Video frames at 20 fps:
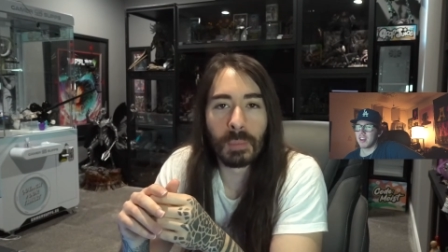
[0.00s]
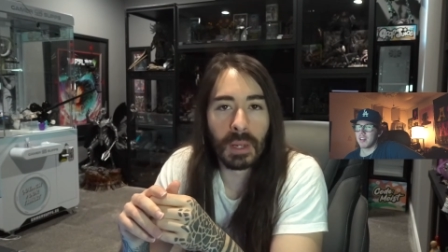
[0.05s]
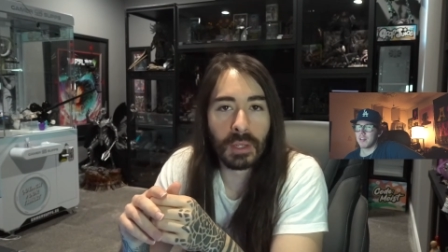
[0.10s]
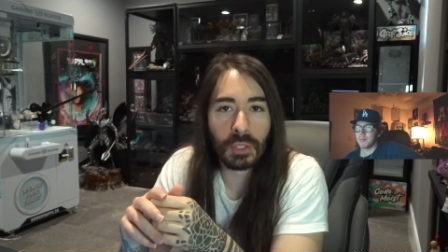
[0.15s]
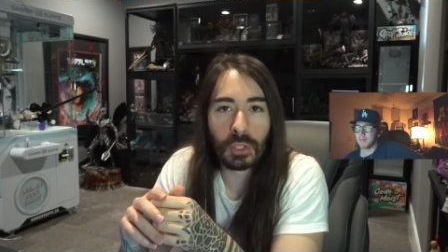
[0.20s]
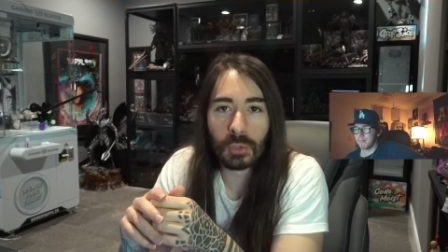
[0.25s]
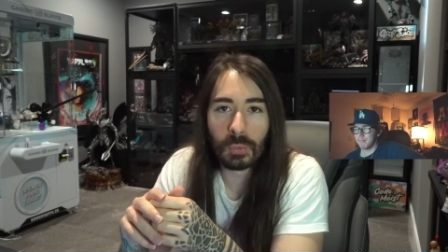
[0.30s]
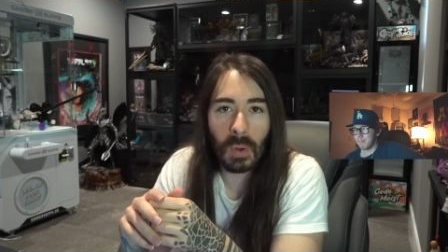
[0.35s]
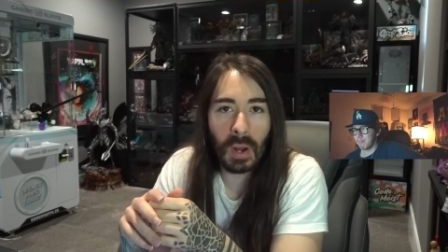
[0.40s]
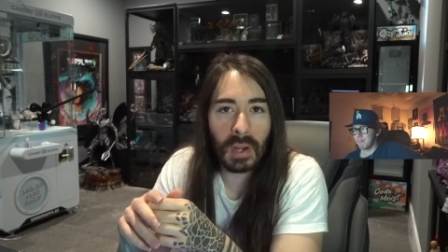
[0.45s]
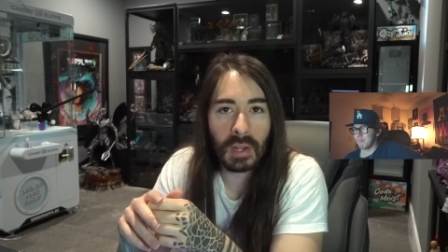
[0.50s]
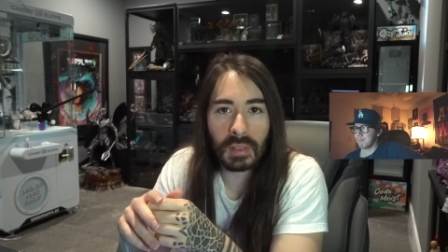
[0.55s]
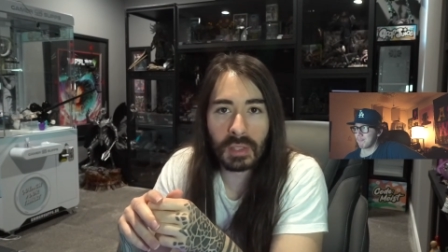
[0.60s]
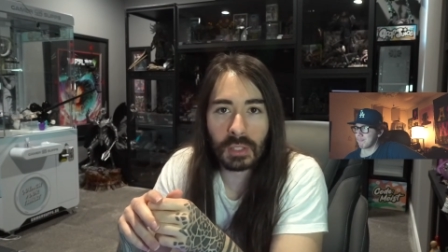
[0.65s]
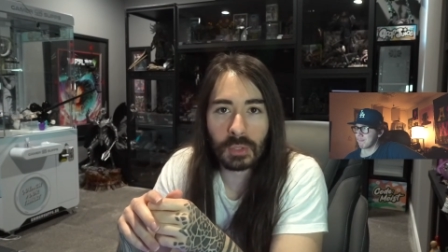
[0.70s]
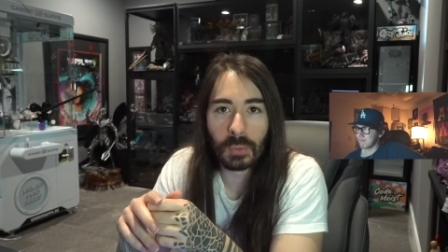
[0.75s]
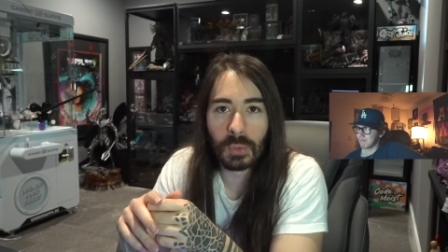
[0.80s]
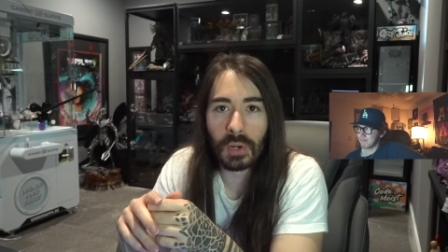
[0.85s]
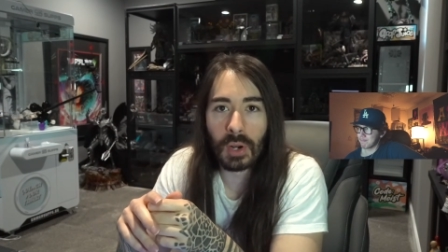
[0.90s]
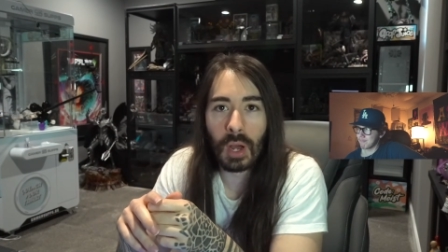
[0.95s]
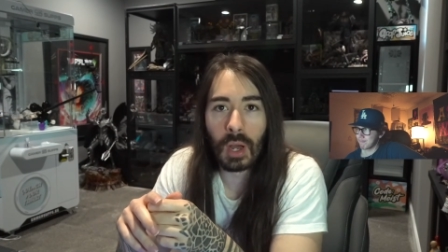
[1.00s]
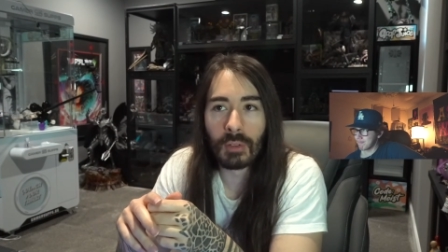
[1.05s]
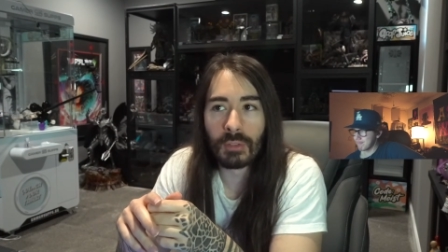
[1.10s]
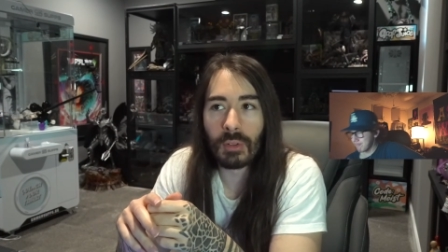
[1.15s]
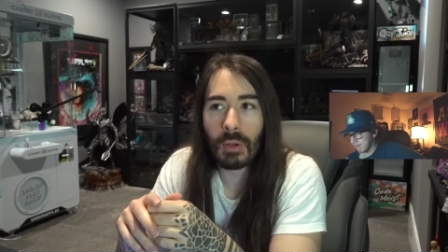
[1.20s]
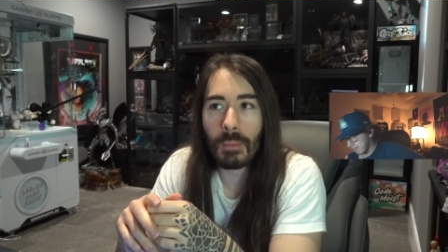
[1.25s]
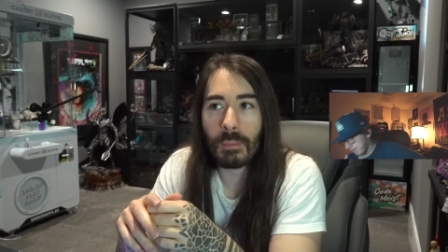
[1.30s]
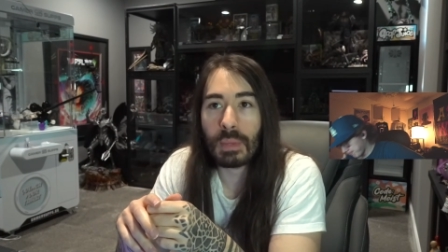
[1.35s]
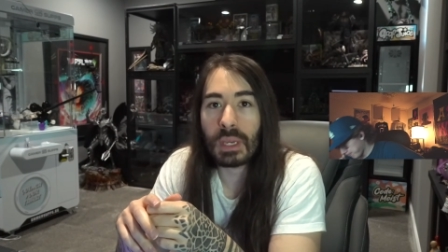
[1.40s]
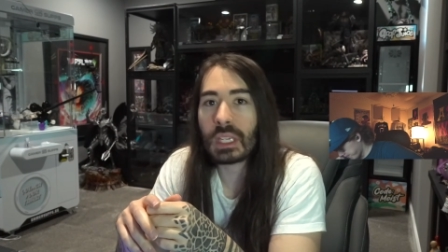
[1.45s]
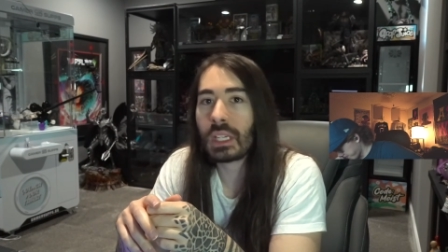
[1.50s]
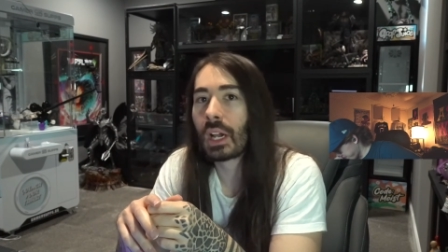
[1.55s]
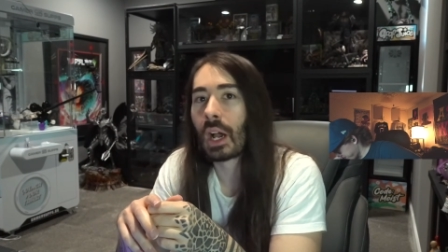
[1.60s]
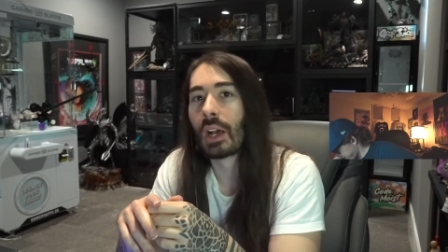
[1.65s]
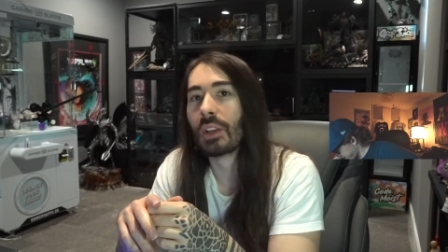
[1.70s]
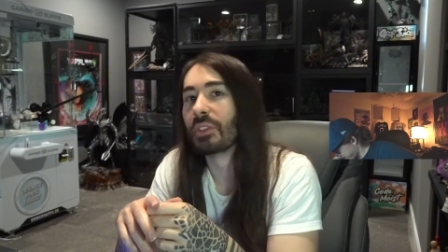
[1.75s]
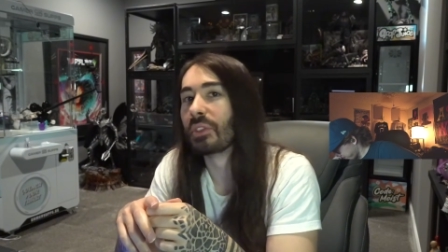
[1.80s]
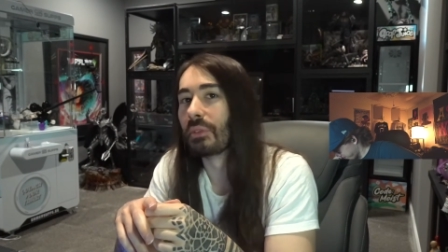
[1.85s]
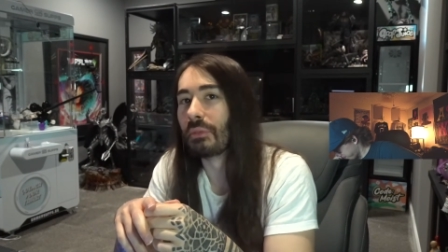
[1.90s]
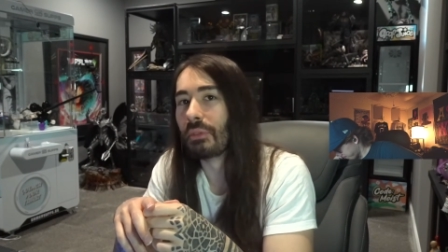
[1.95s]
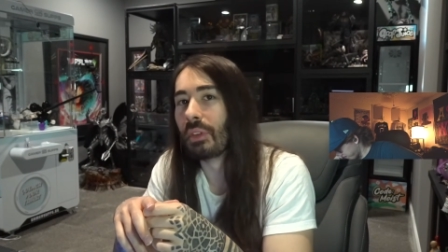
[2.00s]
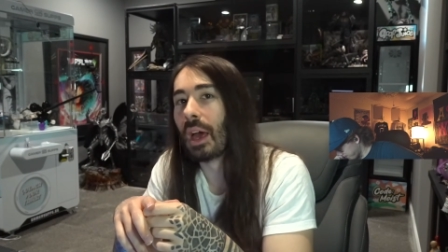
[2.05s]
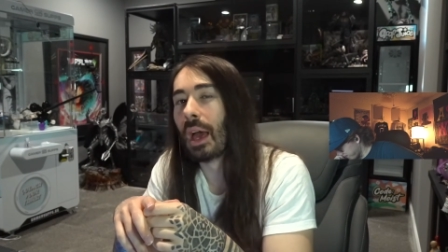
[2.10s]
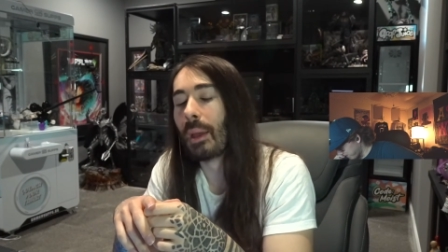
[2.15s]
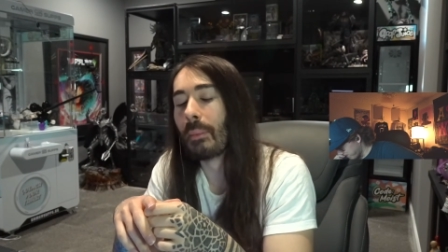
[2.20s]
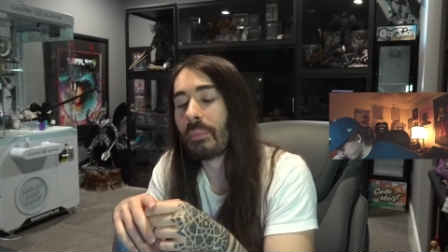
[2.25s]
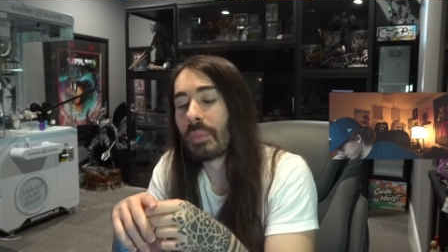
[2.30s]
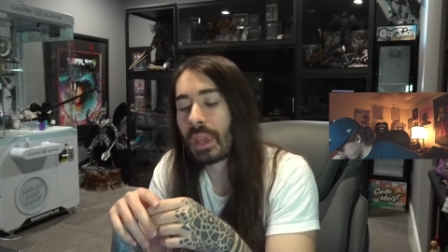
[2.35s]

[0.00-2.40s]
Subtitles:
by just writing this one off because of that.